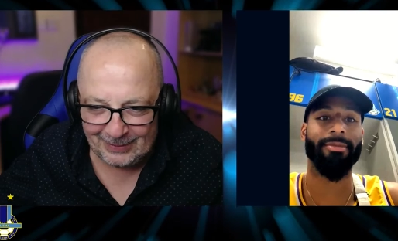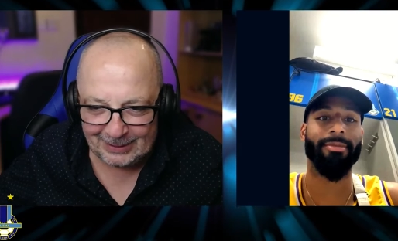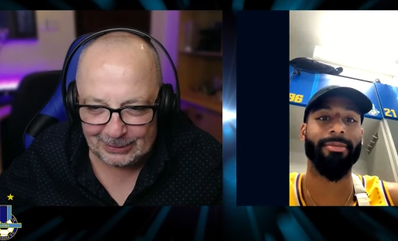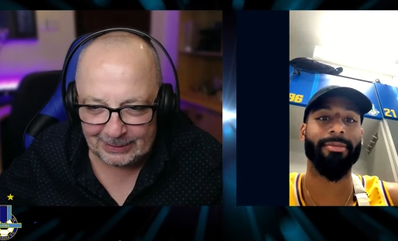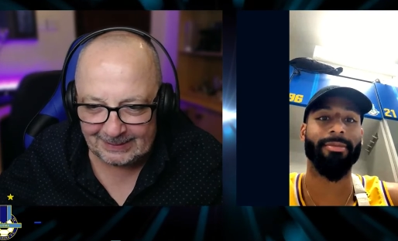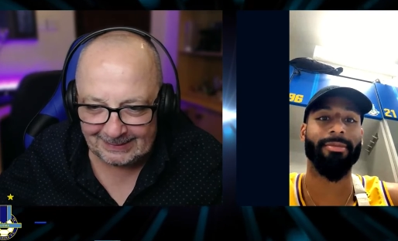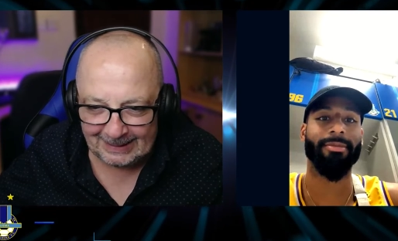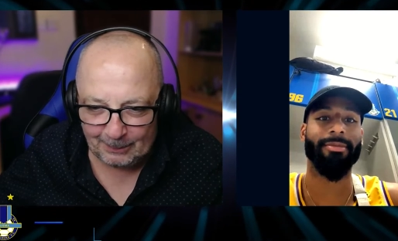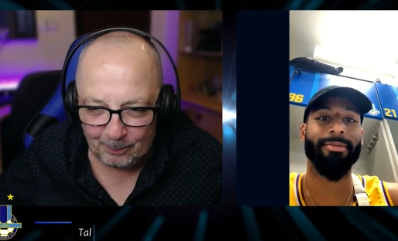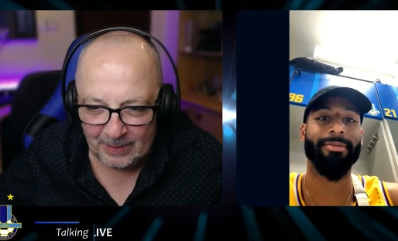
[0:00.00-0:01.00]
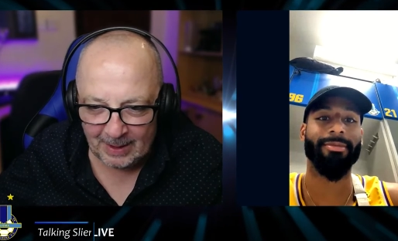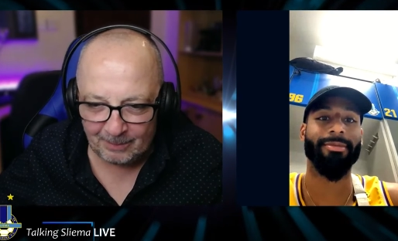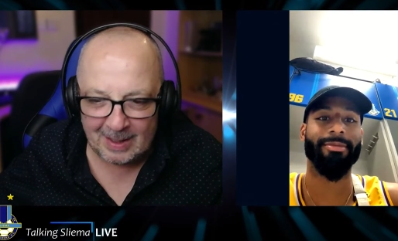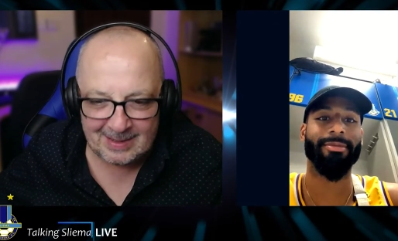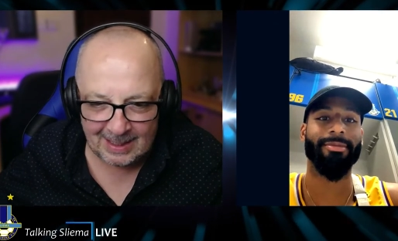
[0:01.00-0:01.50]
Speaker 1: very good um,
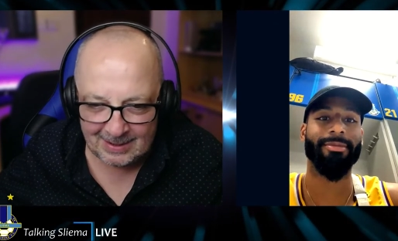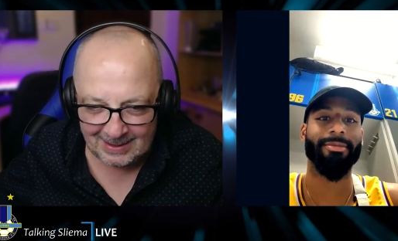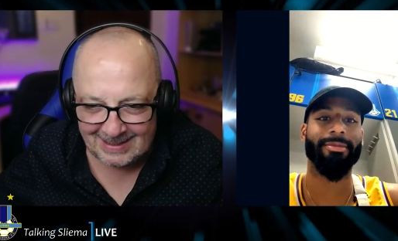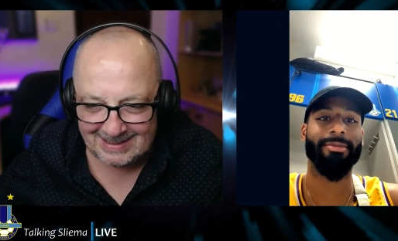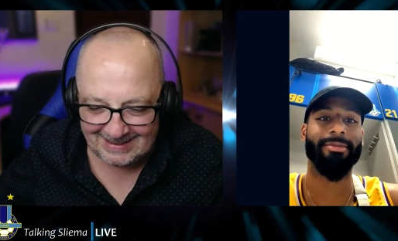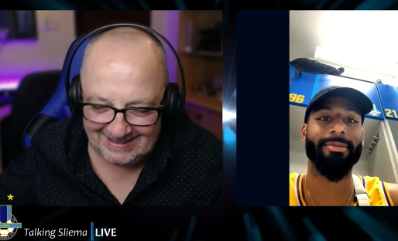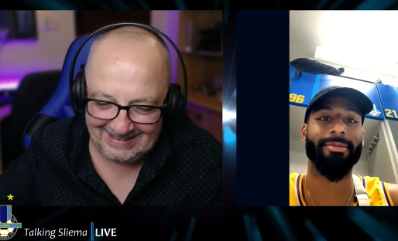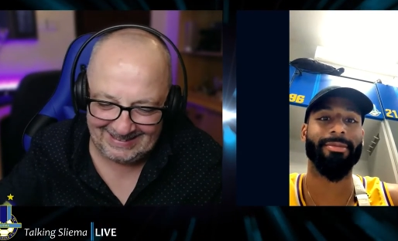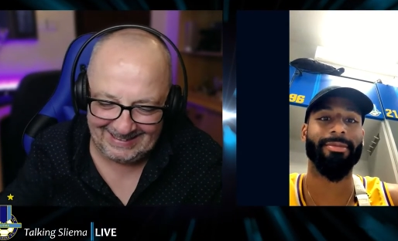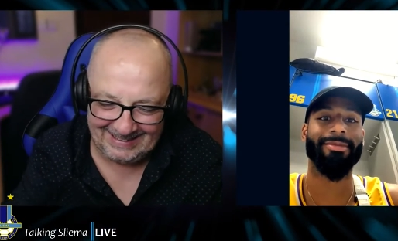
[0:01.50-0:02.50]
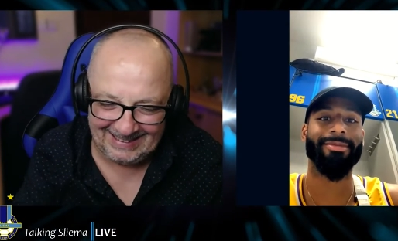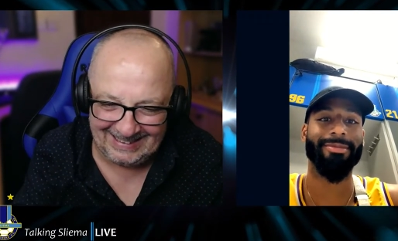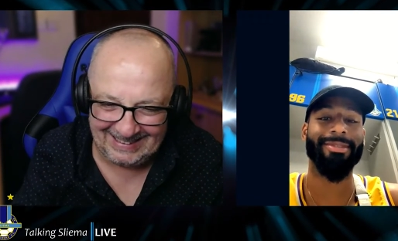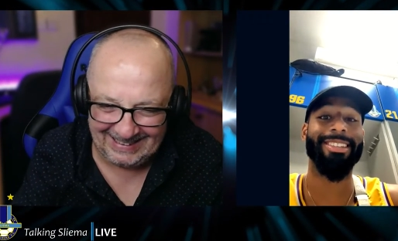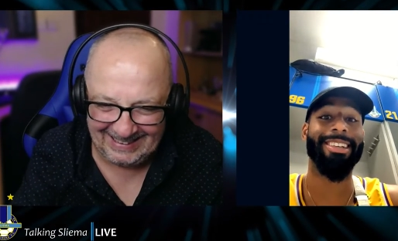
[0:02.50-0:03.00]
massage. Yes. yeah,
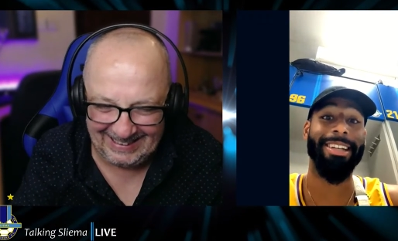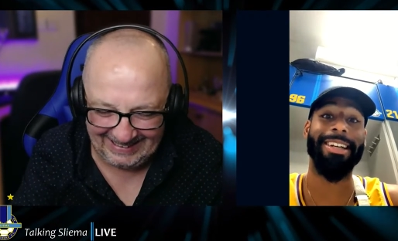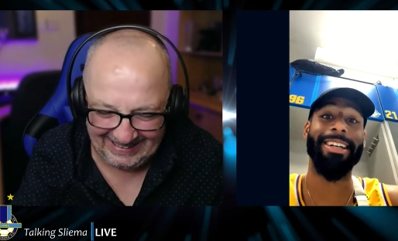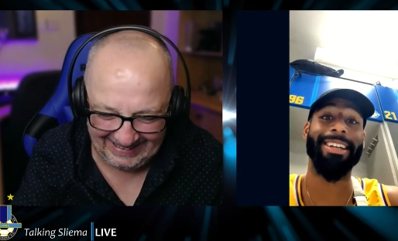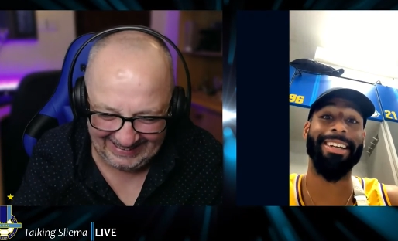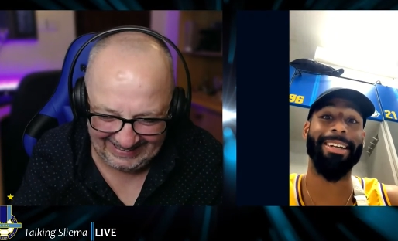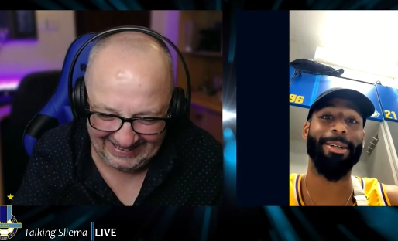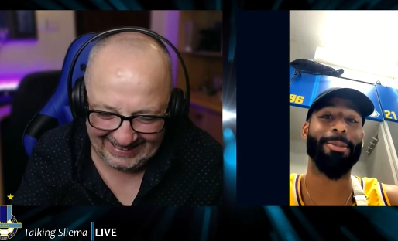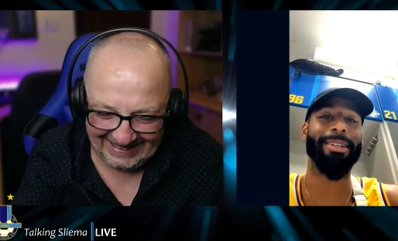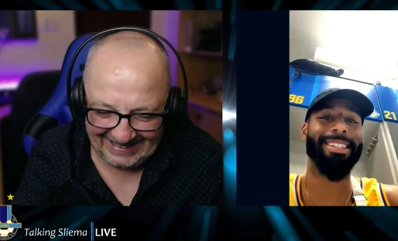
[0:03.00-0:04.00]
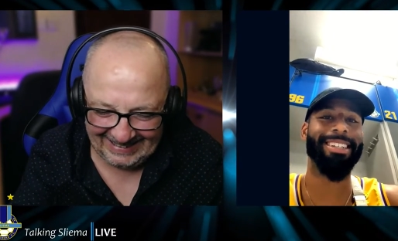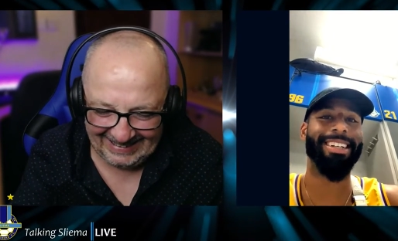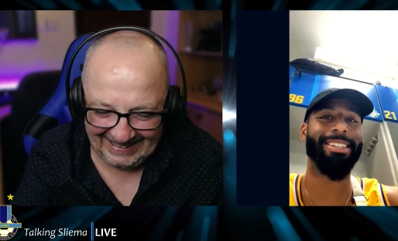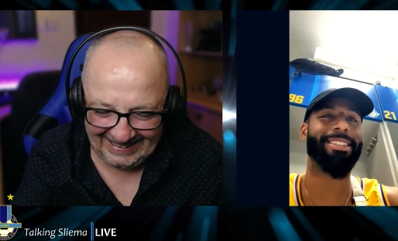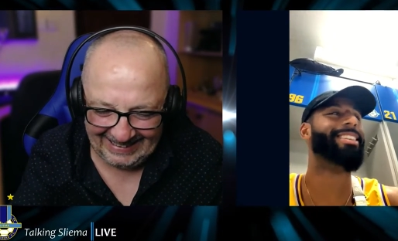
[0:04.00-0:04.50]
Speaker 2: yeah, yeah, good
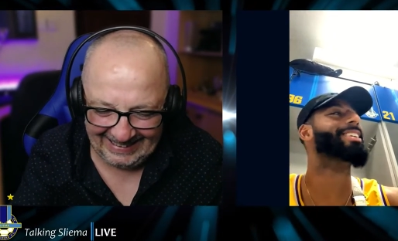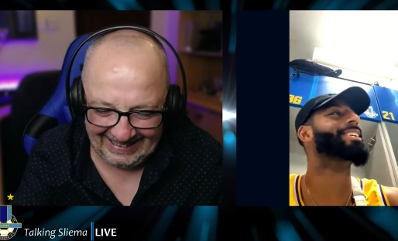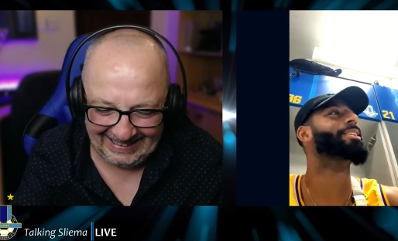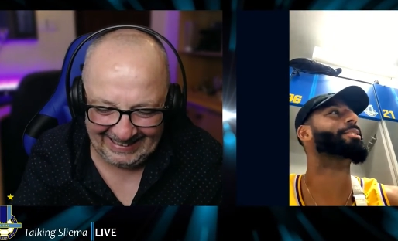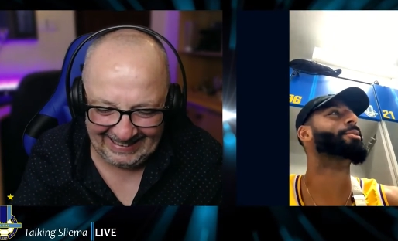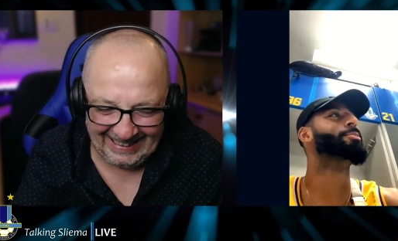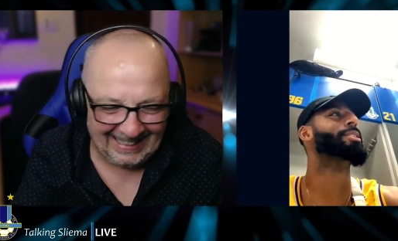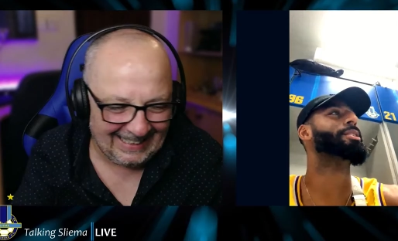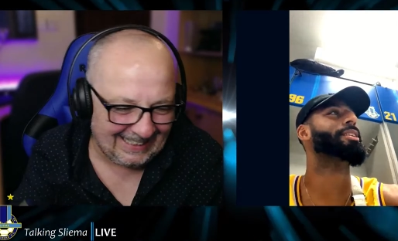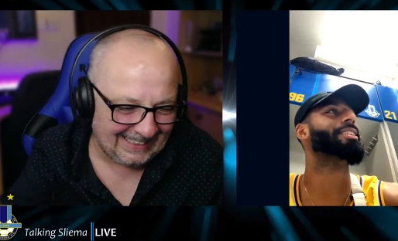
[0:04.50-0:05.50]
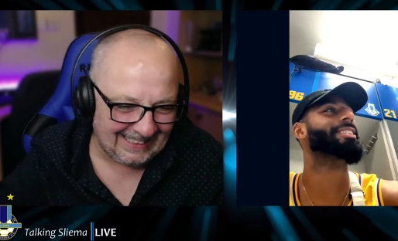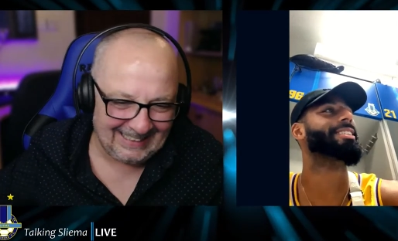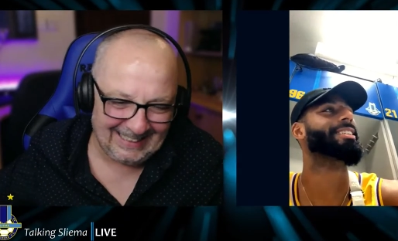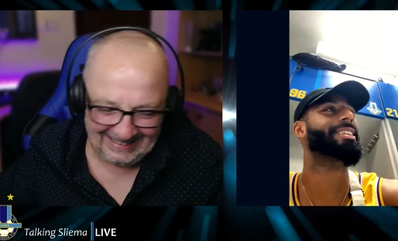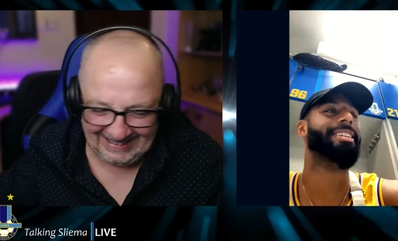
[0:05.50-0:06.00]
massage. Good massage.
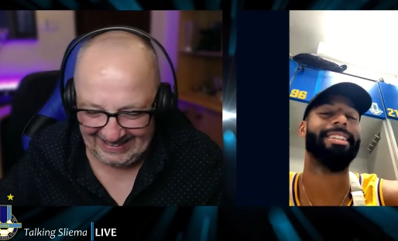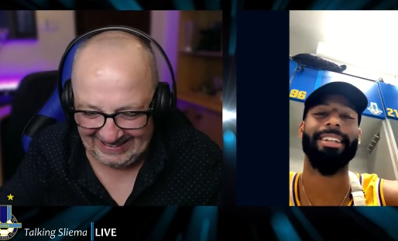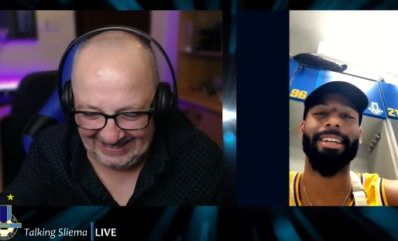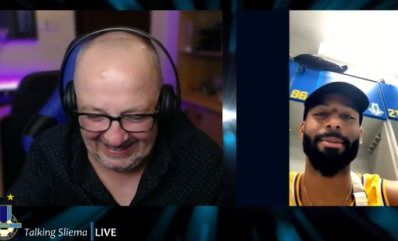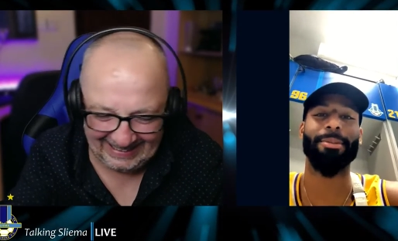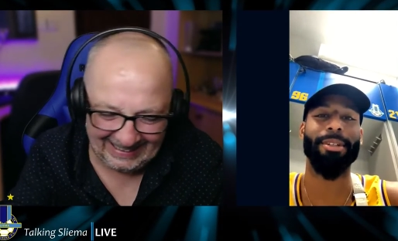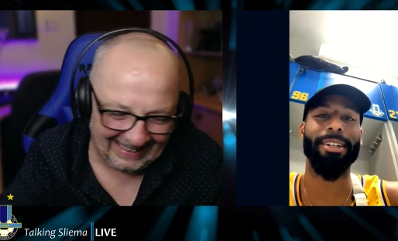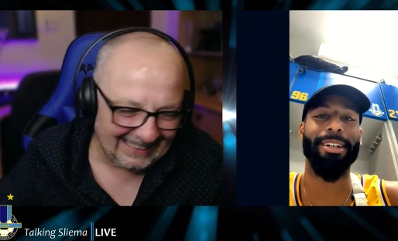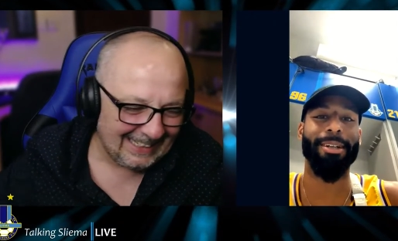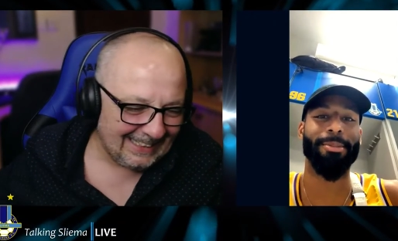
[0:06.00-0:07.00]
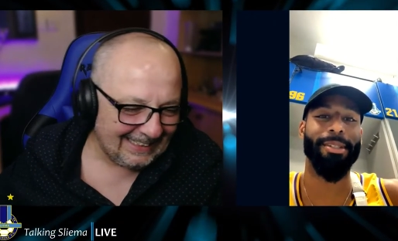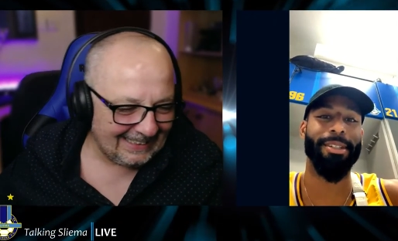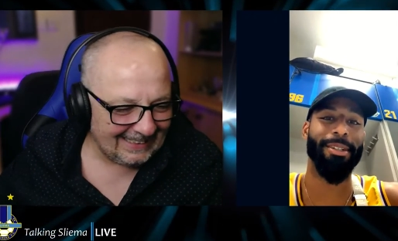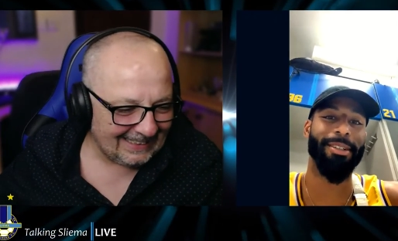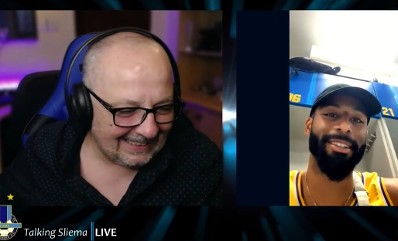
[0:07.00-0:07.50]
came to the
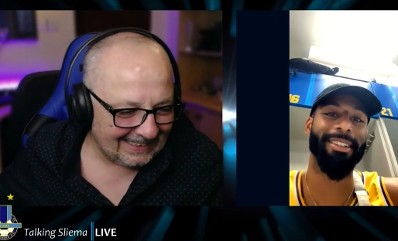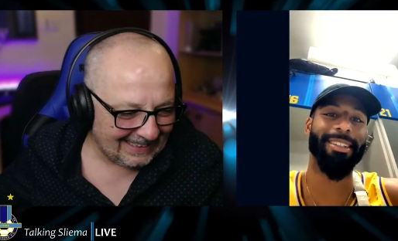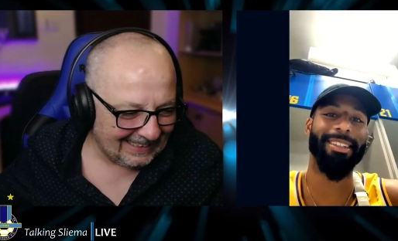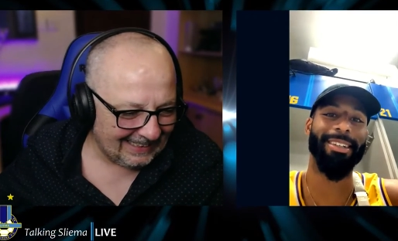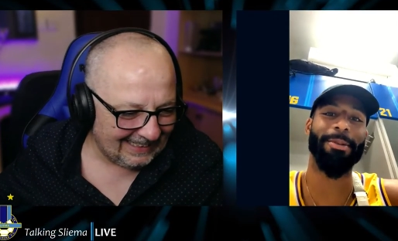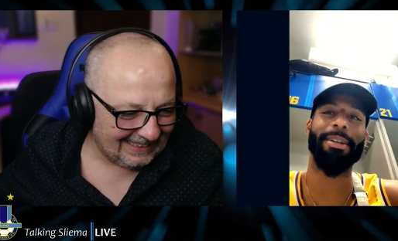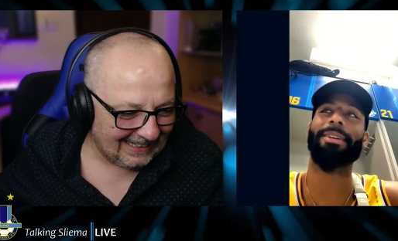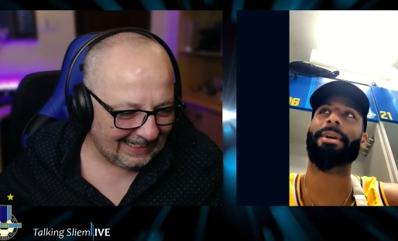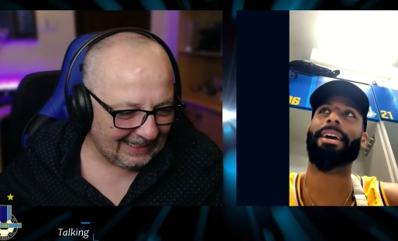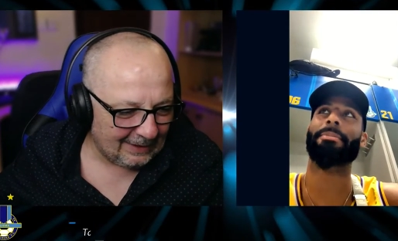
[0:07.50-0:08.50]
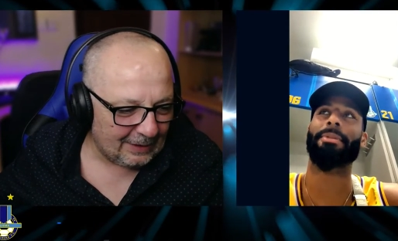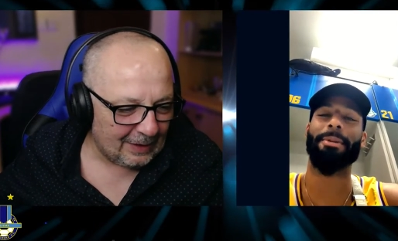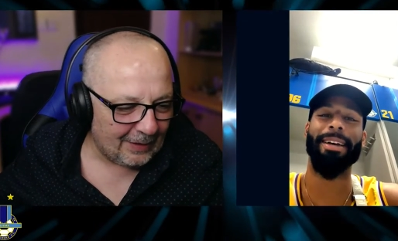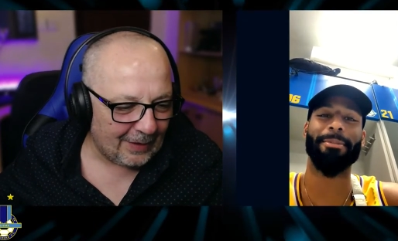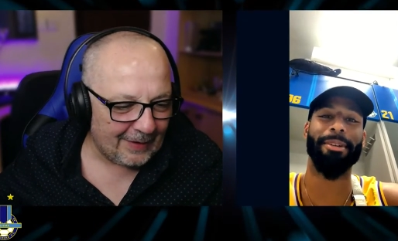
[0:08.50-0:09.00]
club. we, we uh, happy,
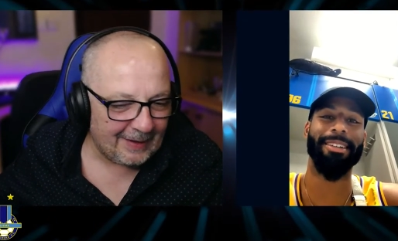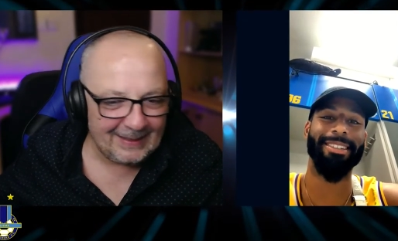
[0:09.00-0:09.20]
no, no,